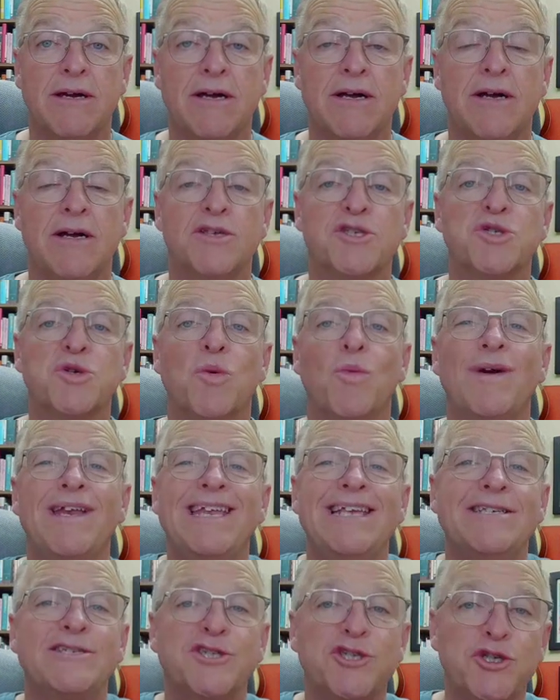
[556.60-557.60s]
So when
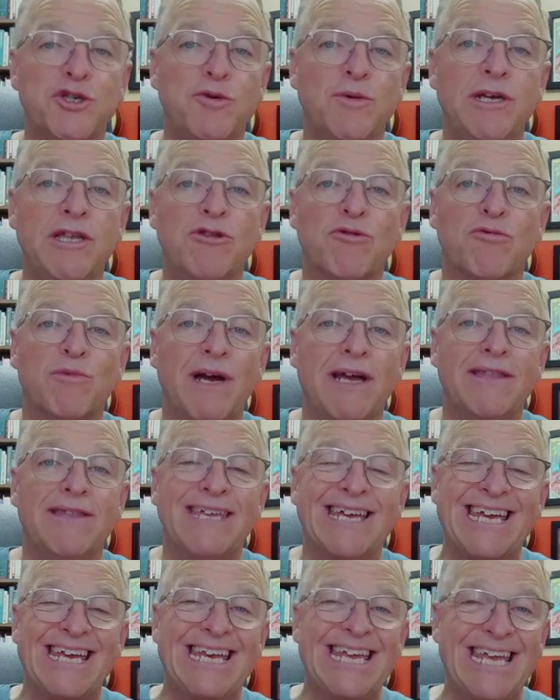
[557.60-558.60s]
he's doing the right
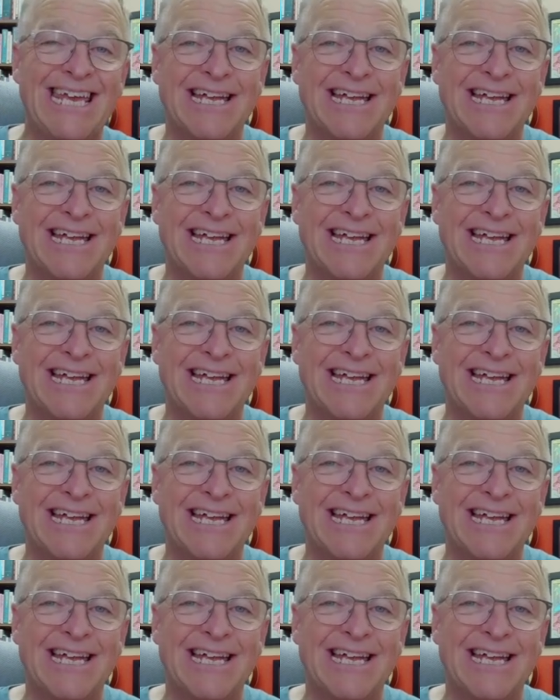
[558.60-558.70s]
thing and he